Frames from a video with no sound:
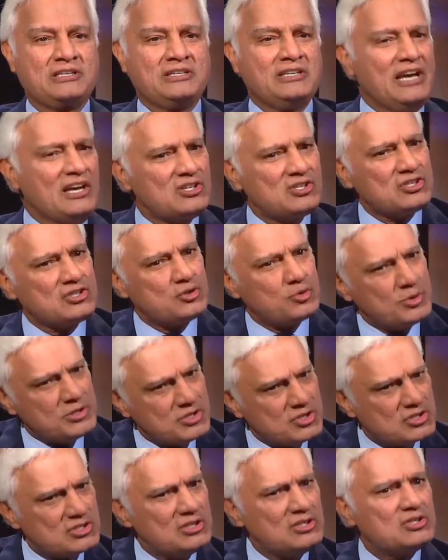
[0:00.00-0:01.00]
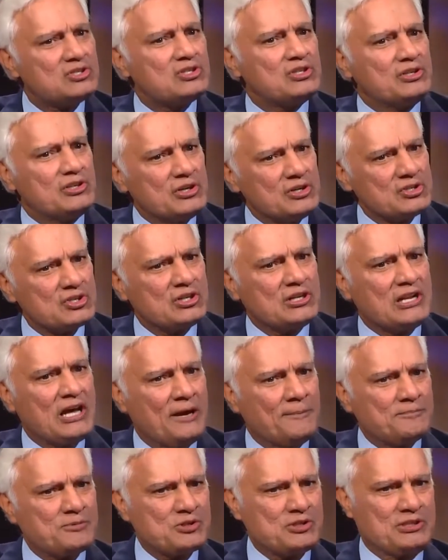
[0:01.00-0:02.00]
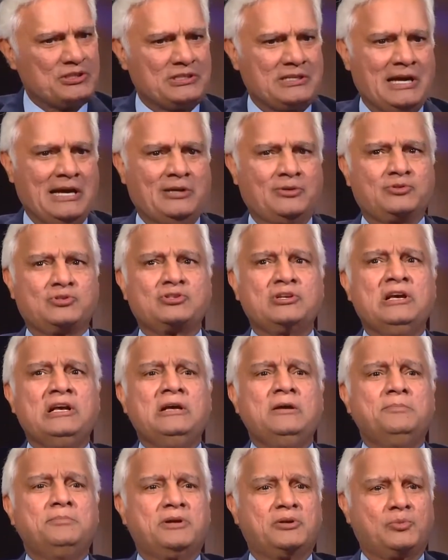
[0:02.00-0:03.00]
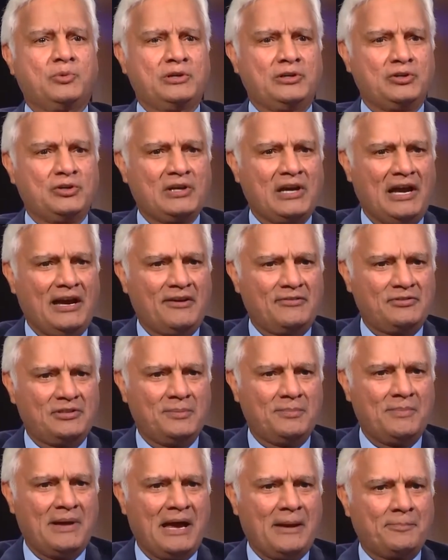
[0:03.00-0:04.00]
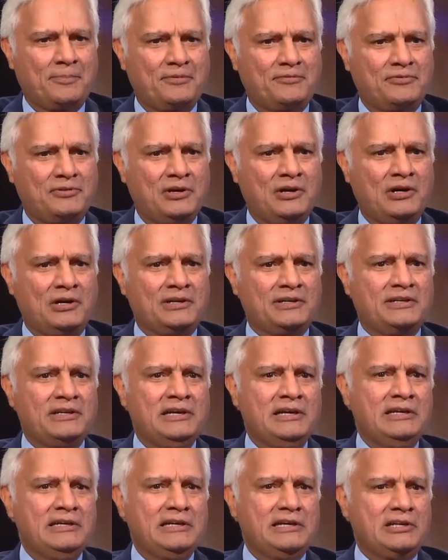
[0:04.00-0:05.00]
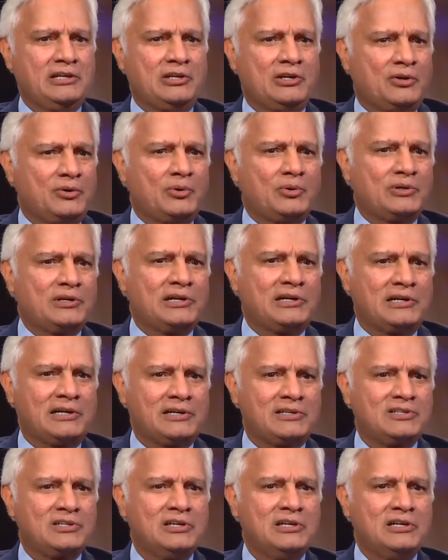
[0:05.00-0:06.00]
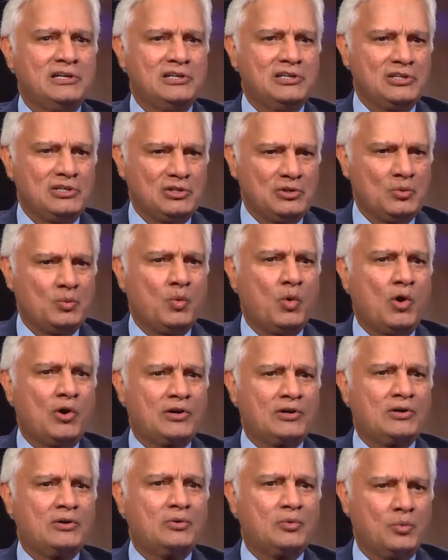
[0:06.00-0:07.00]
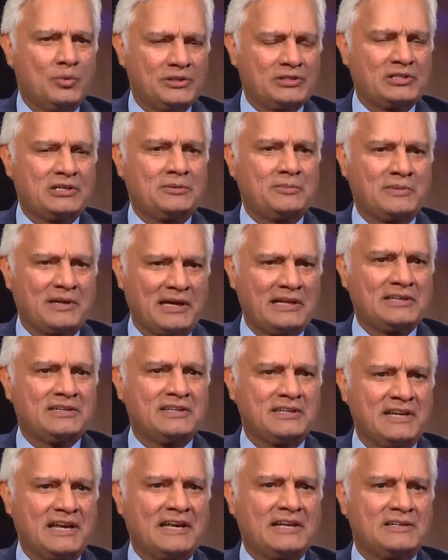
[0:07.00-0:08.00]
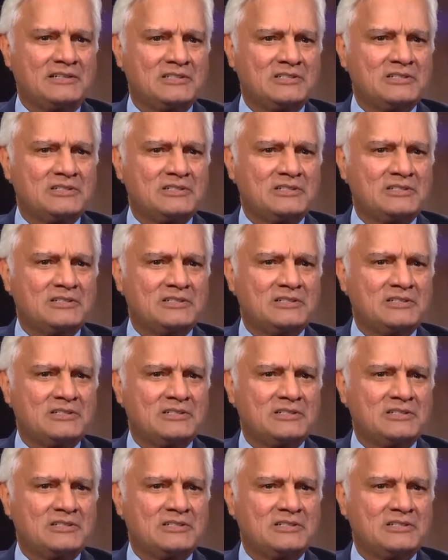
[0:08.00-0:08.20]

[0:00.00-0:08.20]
Yes, twists and turns and ups and downs. But when you have the map of God in your own heart, you walk with him hand in hand.